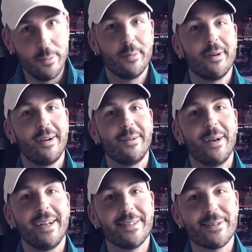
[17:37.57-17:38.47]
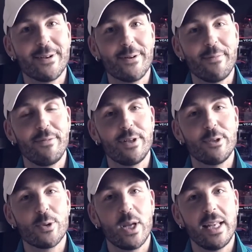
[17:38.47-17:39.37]
All right, so hopefully you
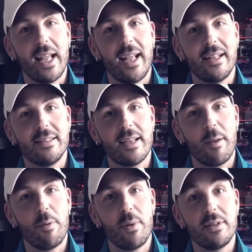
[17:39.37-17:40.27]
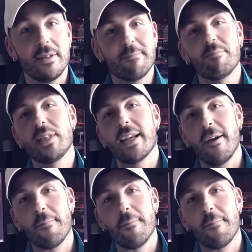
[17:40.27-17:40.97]
enjoyed and happy painting. Take care.